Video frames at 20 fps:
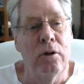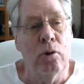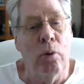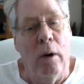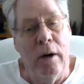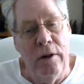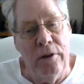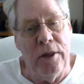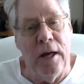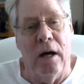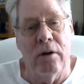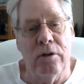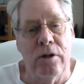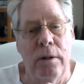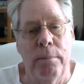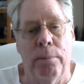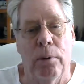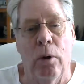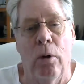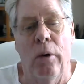20,000
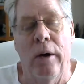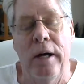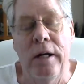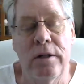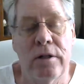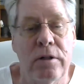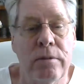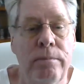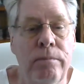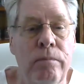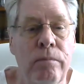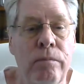employees,